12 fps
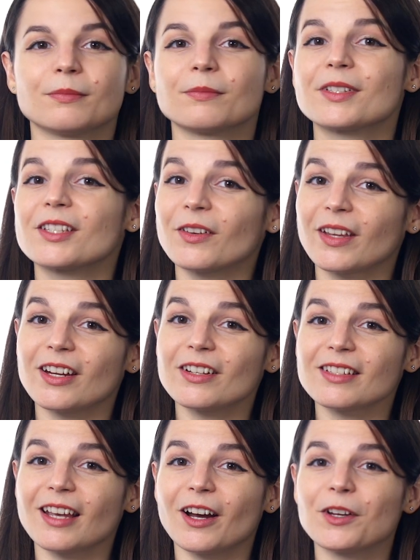So
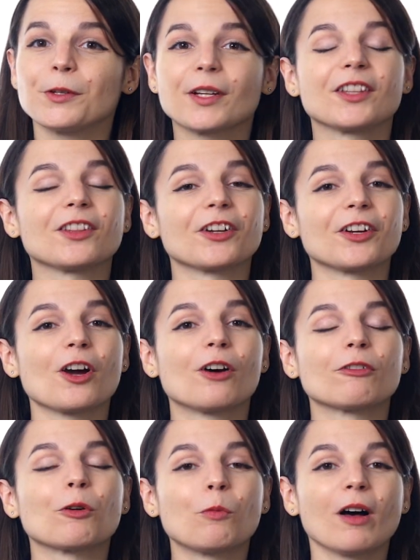here's how you can learn
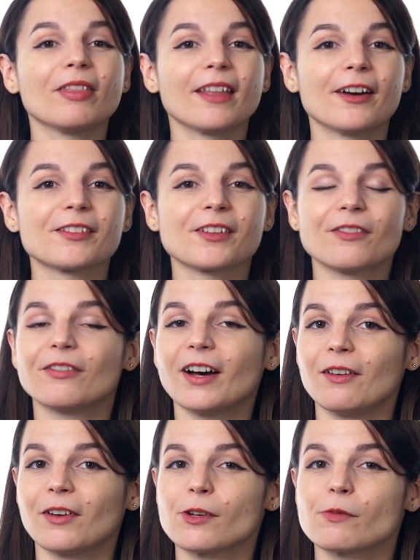over
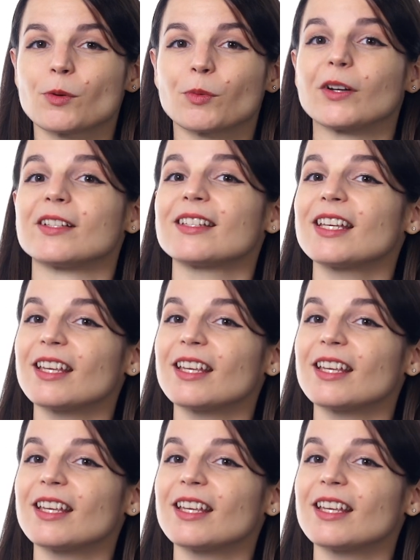1,500 words